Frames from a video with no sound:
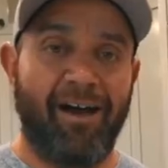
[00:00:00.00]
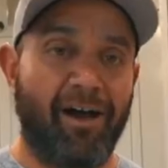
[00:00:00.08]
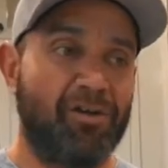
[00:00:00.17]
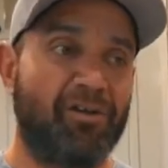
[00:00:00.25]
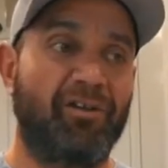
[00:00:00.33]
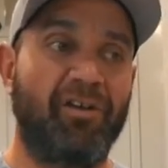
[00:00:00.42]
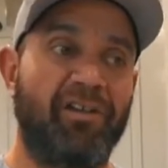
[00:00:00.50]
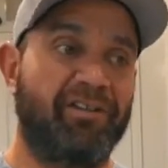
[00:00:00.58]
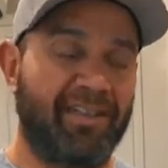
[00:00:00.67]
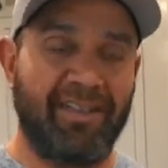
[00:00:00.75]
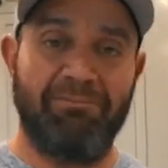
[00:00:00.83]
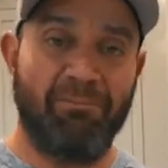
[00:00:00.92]
You're just going to
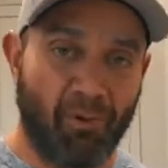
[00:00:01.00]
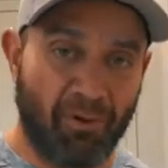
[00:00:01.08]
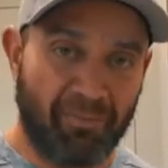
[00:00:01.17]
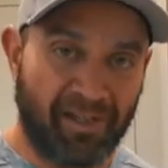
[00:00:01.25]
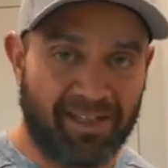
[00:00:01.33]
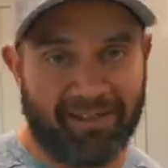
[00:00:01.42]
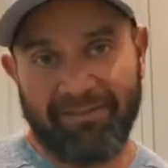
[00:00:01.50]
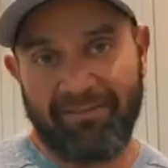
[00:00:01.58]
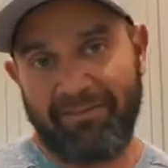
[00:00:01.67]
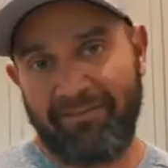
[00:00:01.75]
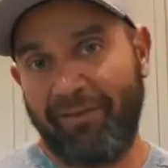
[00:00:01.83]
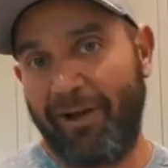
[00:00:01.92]
see more meat,
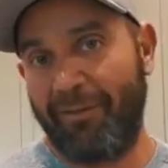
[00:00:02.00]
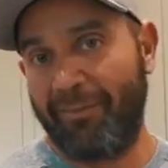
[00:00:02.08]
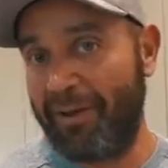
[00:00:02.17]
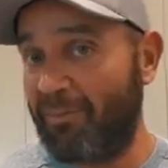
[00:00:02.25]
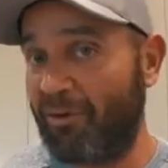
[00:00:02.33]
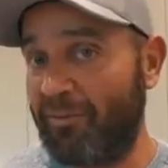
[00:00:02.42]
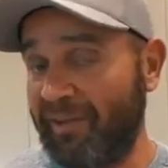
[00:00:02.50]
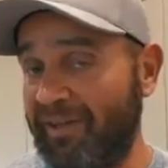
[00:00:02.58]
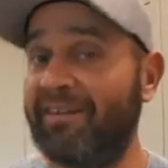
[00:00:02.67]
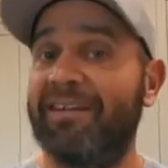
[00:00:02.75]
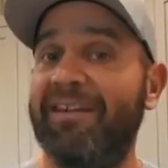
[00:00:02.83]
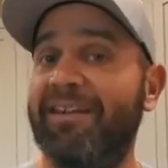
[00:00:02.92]
followed by more
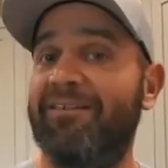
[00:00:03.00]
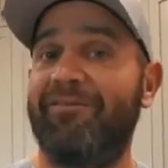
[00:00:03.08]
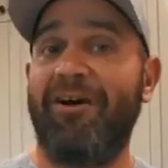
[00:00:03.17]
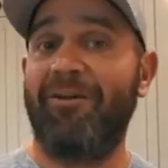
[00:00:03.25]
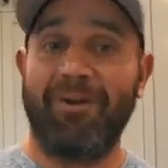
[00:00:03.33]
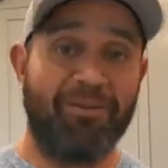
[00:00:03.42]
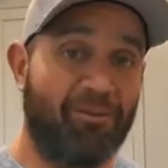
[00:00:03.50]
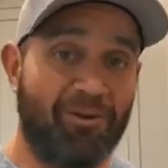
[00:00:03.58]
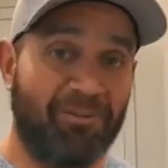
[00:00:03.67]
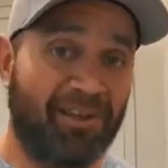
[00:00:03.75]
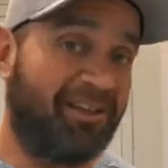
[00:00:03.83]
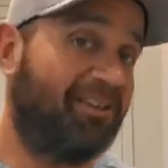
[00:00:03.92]
meat, followed by more
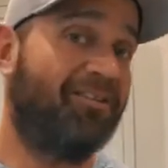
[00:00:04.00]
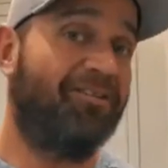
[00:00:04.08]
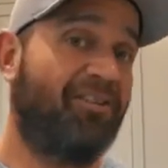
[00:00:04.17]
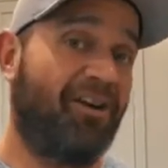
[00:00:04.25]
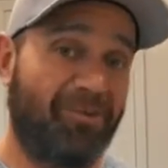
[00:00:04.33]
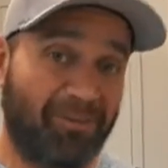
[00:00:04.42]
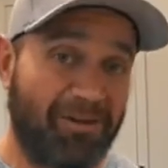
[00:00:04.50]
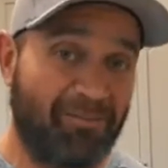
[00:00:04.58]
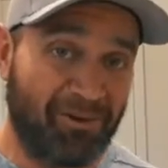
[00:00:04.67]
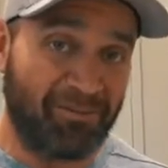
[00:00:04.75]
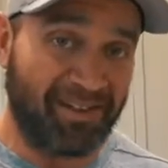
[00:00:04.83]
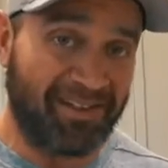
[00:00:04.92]
meat, followed by
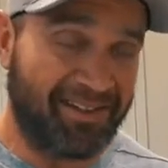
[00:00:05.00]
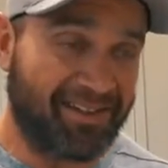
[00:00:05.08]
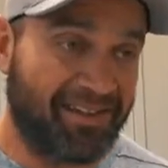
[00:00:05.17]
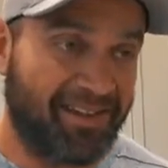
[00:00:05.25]
more meat.